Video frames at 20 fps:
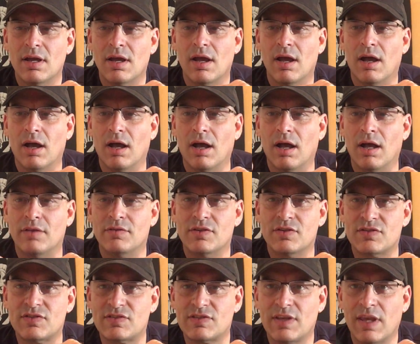The
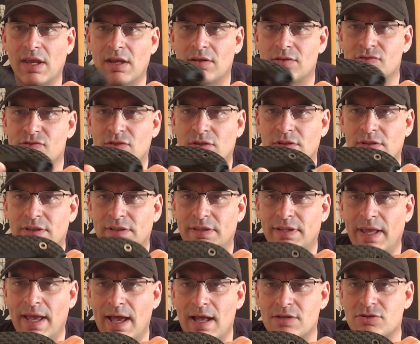scales are
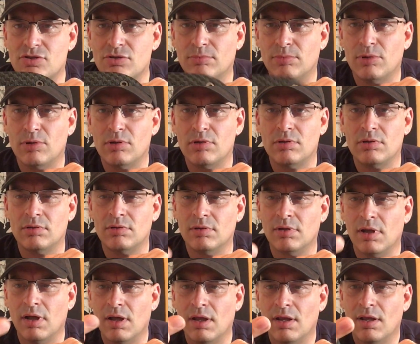detachable,
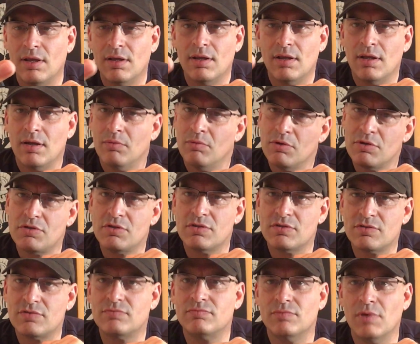which
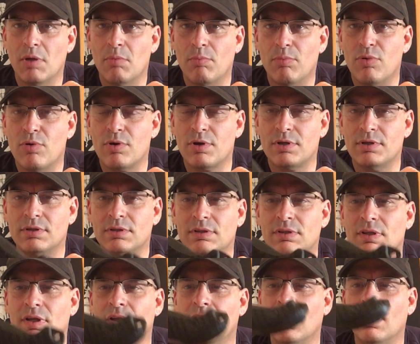is important,
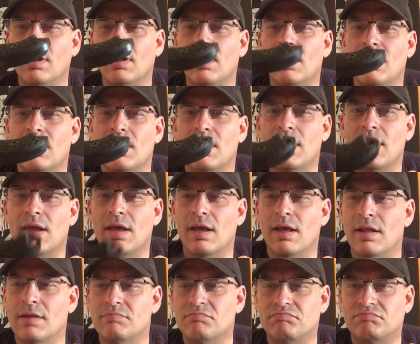
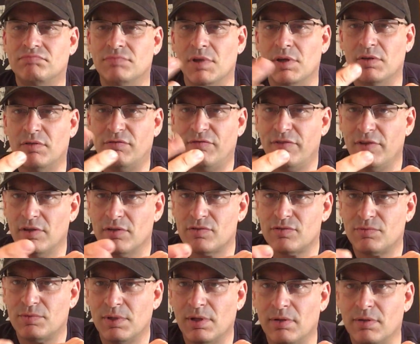and it
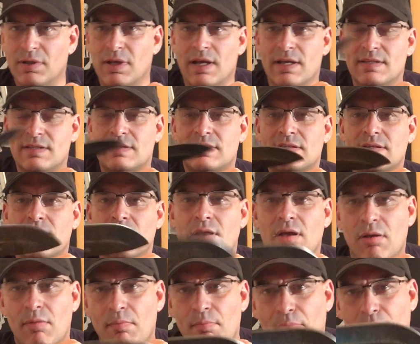feels real nice.
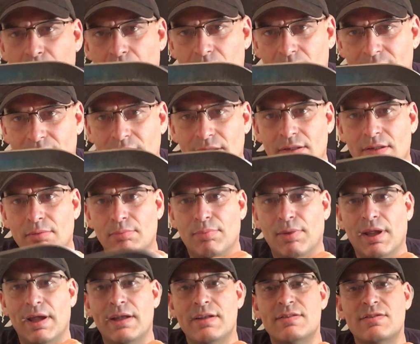But the
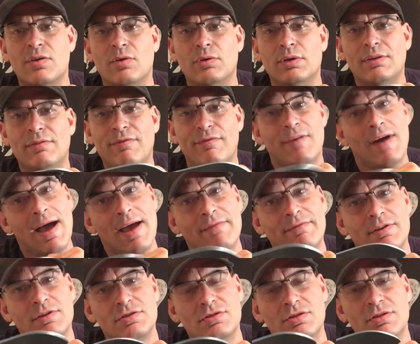blade's only 5
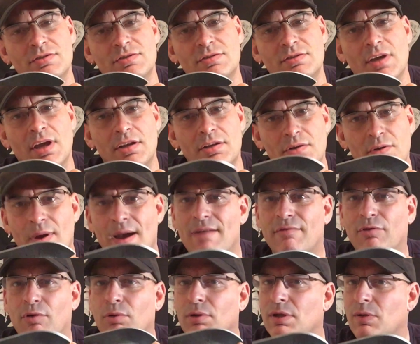inches, and you
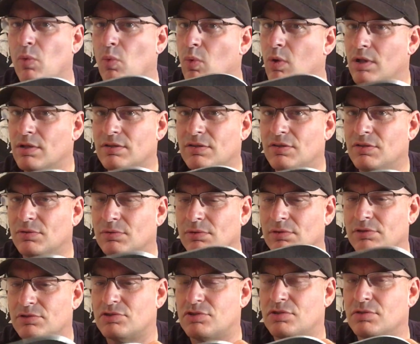have only one tool
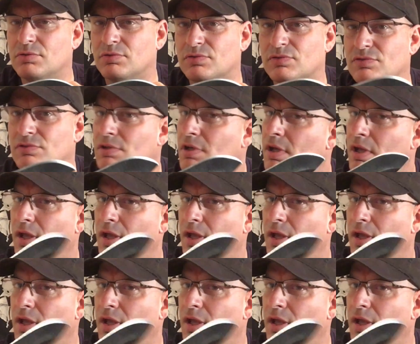to choose.